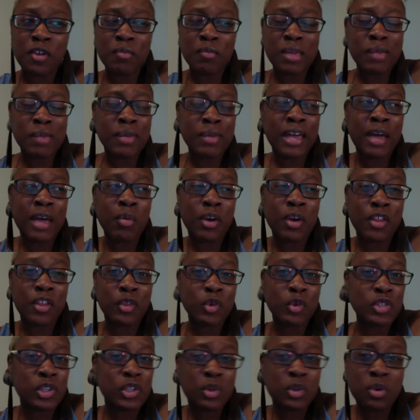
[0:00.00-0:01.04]
Maybe at one of
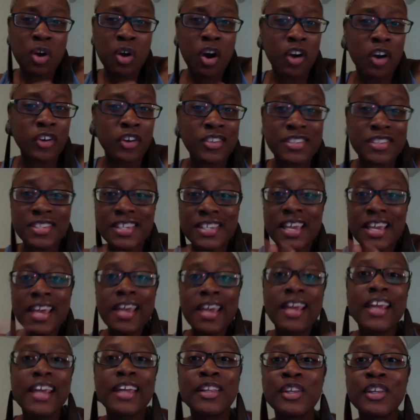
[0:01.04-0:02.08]
those little carts
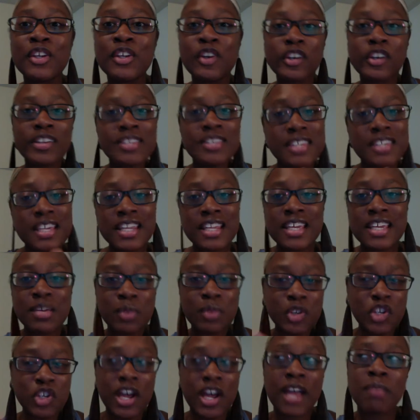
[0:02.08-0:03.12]
in New York City,
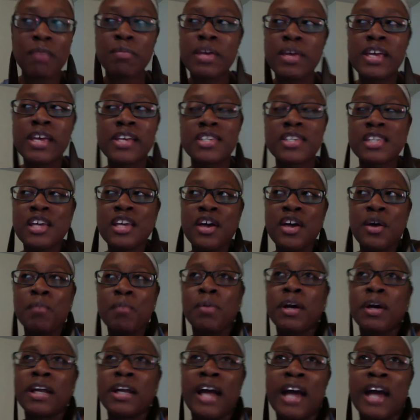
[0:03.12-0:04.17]
which I miss.
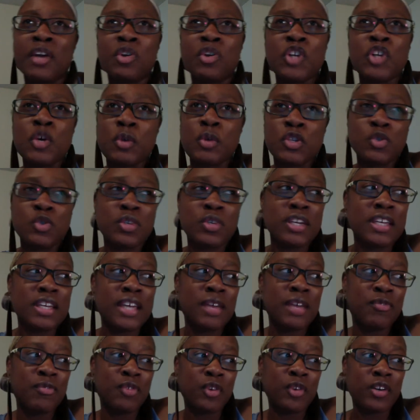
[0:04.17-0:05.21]
But I don't know what you can
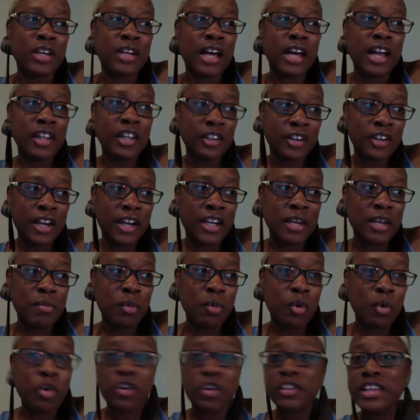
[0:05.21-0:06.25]
get for $1
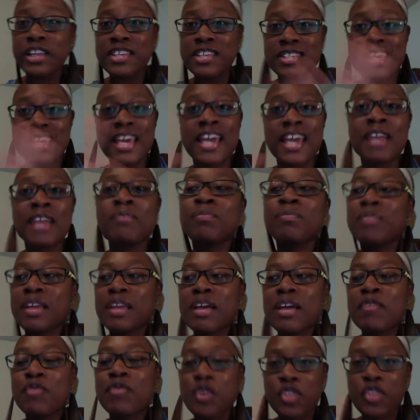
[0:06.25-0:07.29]
anymore. Let's say
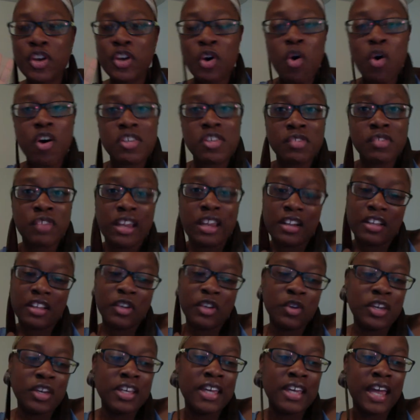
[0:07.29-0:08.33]
for the cost of anything
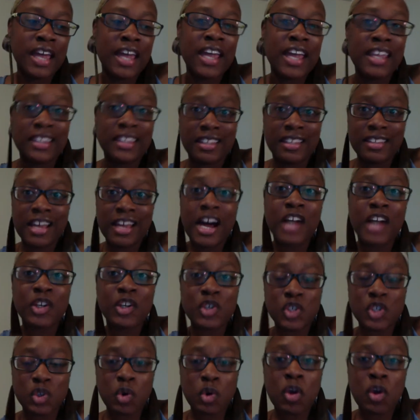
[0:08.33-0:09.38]
you can get in the dollar
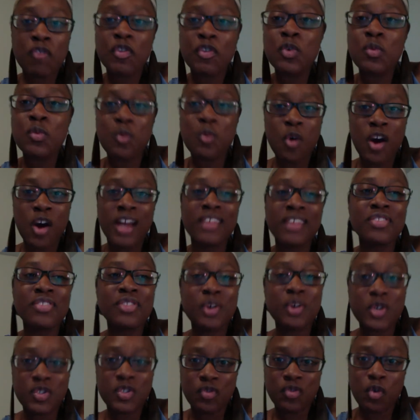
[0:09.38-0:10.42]
store. If you want
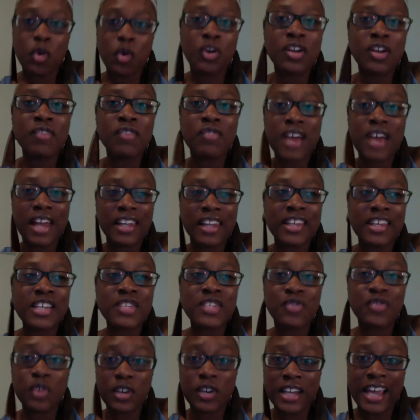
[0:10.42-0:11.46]
those 4
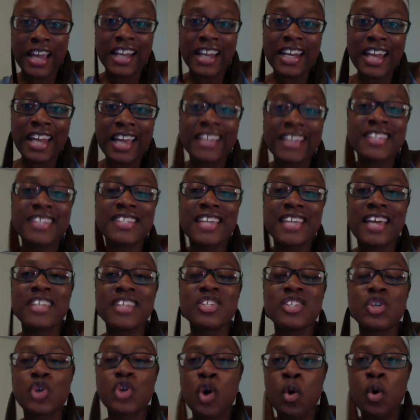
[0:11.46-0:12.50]
novellas for 99
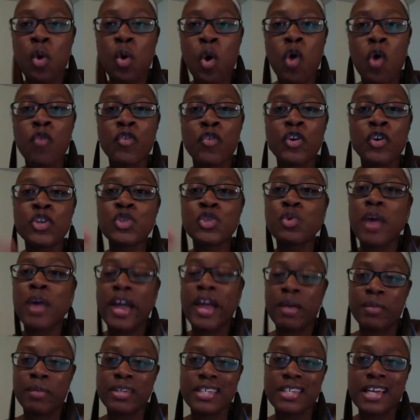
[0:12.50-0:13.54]
cents, go over to
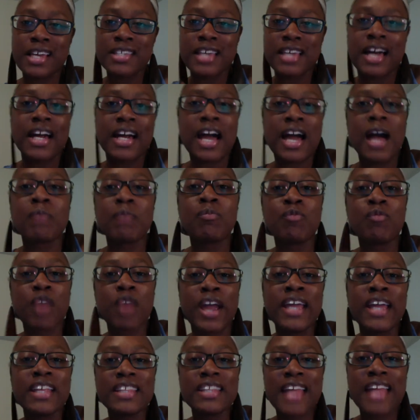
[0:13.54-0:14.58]
Amazon.com
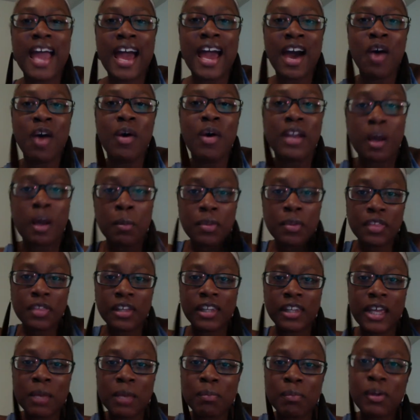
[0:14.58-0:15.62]
right now, and I'll put the
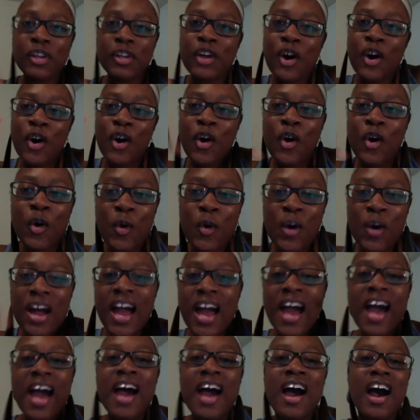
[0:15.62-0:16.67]
link below
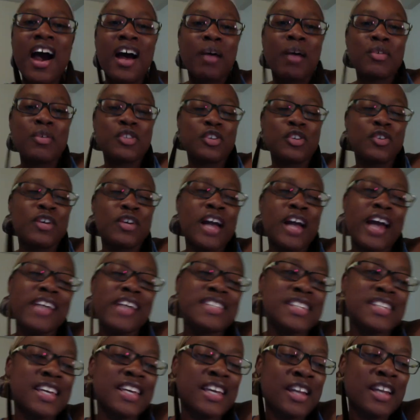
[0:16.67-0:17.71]
so you
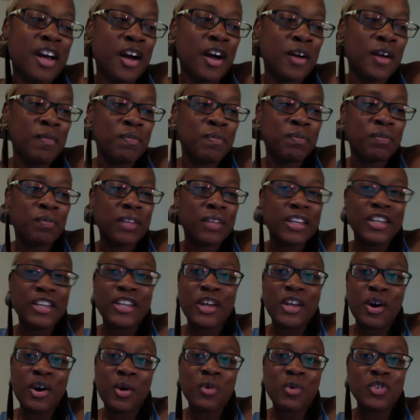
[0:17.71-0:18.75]
guys can,
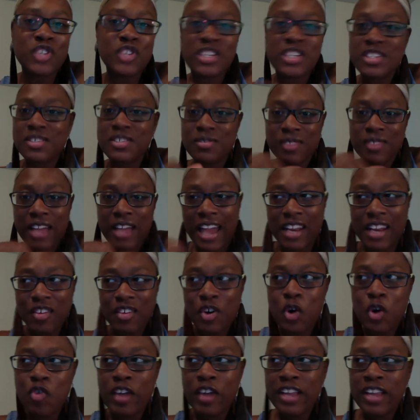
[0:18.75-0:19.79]
just kind of
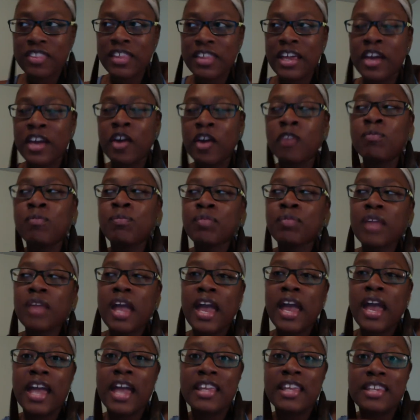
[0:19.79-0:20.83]
go right there
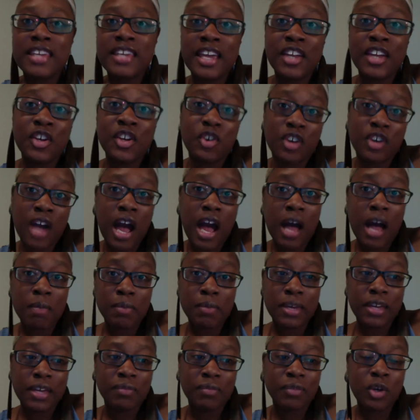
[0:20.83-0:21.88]
and get your
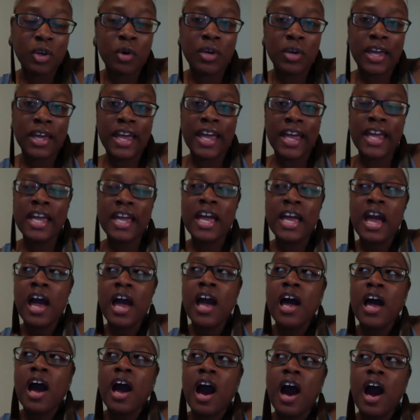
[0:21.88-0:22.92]
copy, okay?
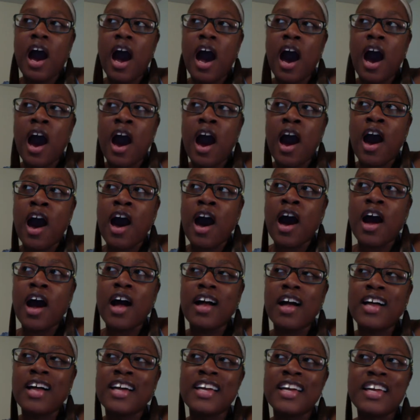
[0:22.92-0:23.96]
The
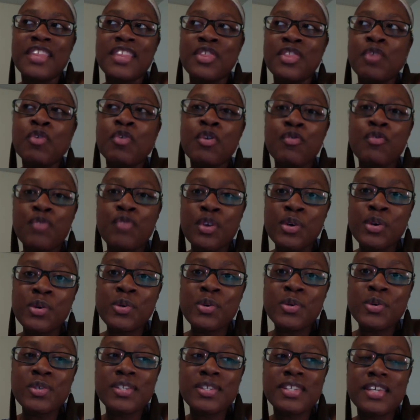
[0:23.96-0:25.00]

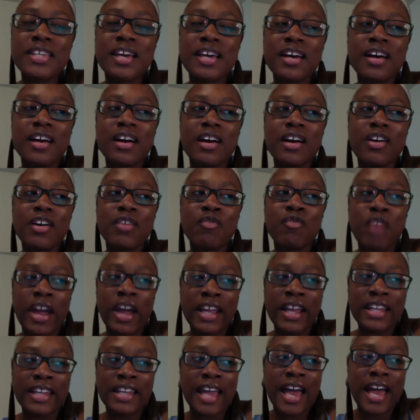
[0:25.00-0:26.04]
reviews
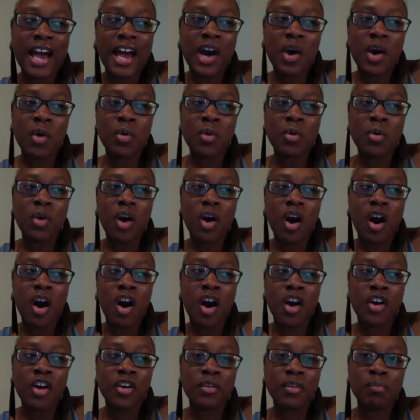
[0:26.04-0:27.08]
right now
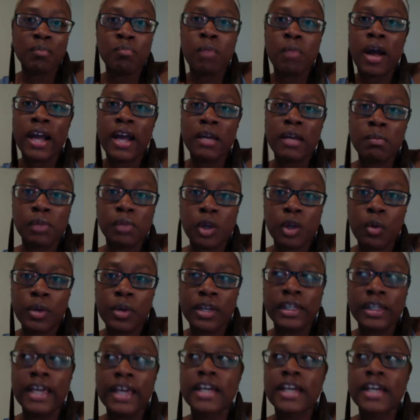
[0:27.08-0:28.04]
are mind-blowing.